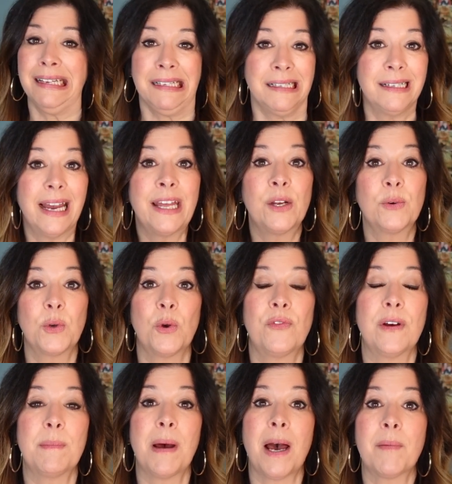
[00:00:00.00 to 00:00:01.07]
ah, I don't know if
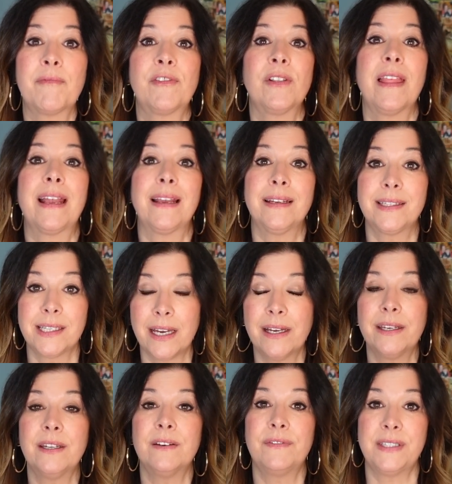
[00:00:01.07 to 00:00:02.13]
I'm up for like a
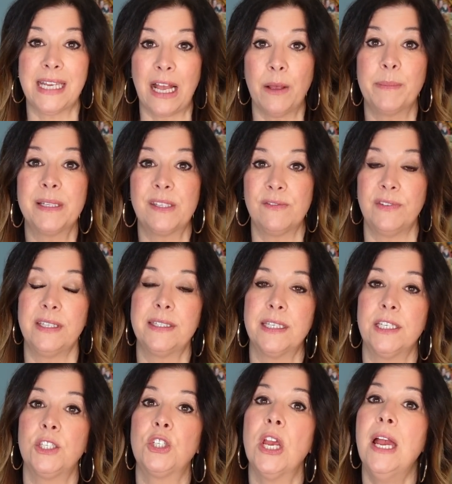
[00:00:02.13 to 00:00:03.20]
ton of Talbot's
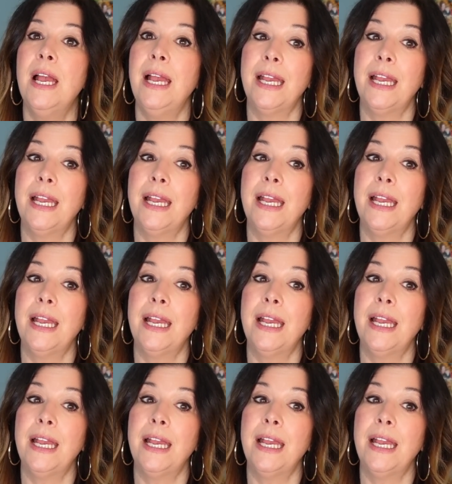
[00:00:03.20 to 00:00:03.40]
vintage.